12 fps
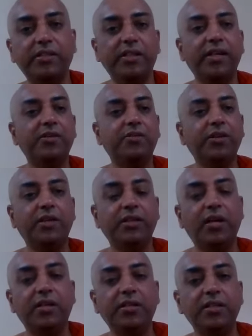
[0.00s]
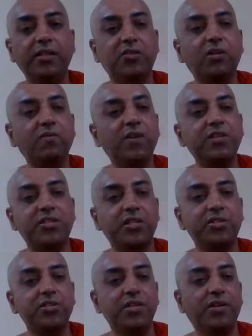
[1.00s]
The day-to-day reality is always
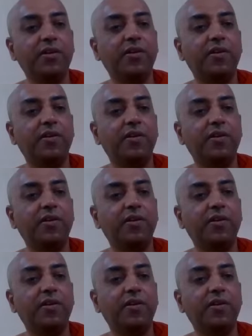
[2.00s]
changing.